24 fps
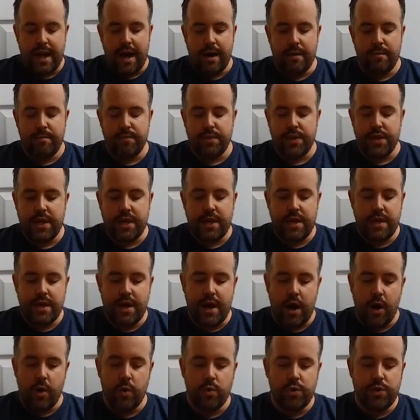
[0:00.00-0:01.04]
Um, the
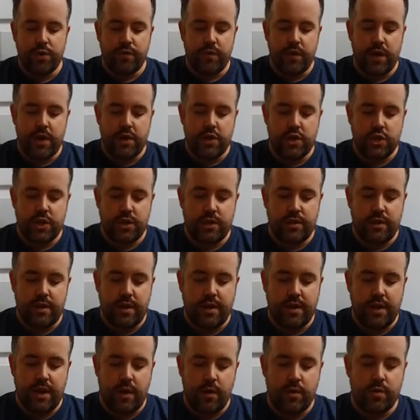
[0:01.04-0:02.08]
older version,
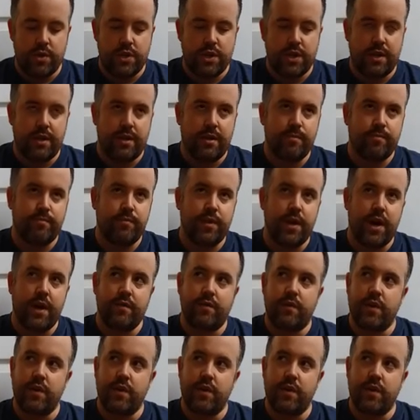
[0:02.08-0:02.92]
uh, the older uh,